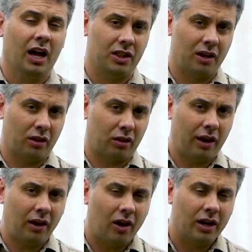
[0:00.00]
and that is that
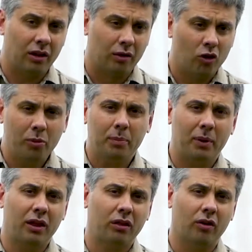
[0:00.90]
satellite is normally
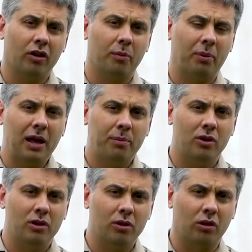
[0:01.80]
based on a
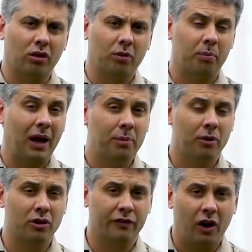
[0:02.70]
pay-per-use,
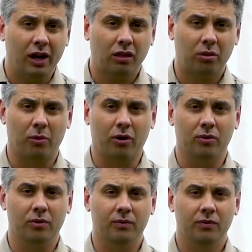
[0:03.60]
pay-per-device model.
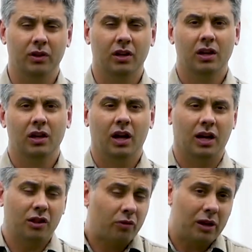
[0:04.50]

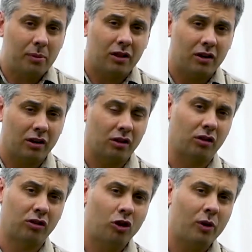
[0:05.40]
And this really means that it's
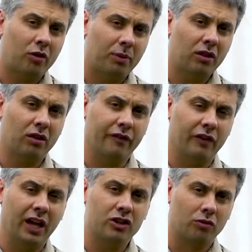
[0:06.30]
just too expensive
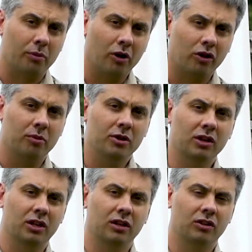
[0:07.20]
for each remote
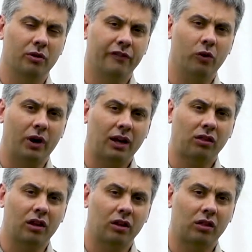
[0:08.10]
community to afford
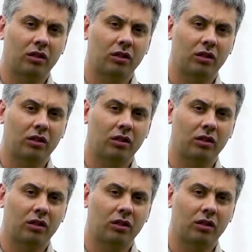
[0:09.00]
access.